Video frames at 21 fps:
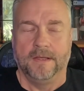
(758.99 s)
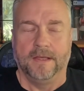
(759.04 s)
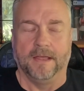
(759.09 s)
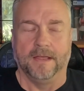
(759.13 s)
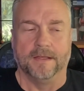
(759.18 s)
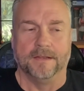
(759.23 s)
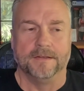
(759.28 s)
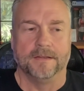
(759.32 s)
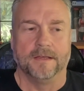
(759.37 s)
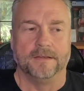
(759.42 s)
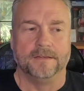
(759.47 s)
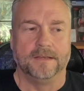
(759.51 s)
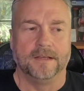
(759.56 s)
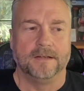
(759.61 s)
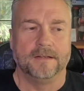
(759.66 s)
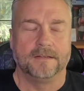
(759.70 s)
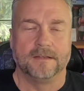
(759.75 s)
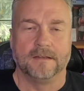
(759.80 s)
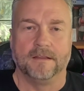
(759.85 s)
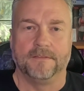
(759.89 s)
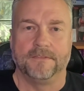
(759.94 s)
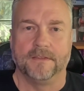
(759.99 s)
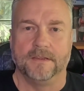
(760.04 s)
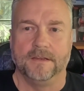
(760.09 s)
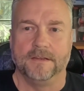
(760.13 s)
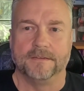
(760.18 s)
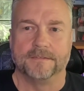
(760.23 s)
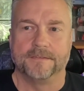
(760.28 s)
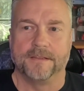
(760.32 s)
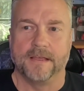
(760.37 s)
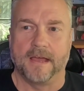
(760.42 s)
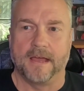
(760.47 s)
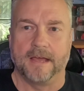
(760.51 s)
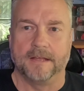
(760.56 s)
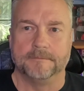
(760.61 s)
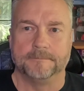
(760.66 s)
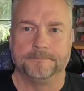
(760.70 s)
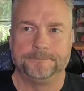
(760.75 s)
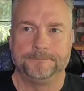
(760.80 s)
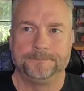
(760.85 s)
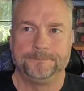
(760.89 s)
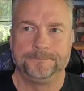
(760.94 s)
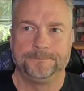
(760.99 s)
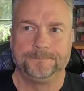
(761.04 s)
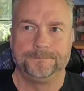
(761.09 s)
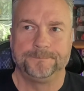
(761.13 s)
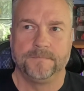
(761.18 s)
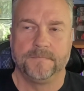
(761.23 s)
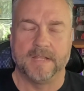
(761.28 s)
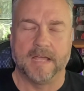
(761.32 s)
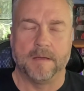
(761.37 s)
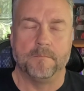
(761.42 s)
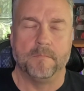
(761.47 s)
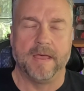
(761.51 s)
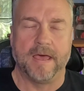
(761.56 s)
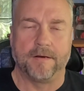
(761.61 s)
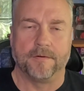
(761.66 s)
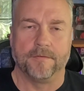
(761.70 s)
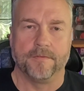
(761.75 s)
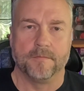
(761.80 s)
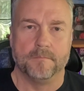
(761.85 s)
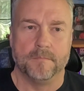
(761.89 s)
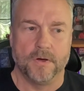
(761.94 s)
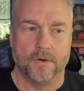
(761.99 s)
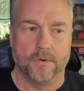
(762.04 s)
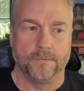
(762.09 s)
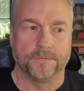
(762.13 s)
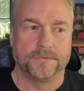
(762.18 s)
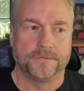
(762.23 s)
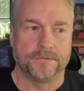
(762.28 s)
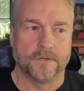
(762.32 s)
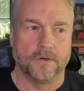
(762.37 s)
and get it to the things that matter the most.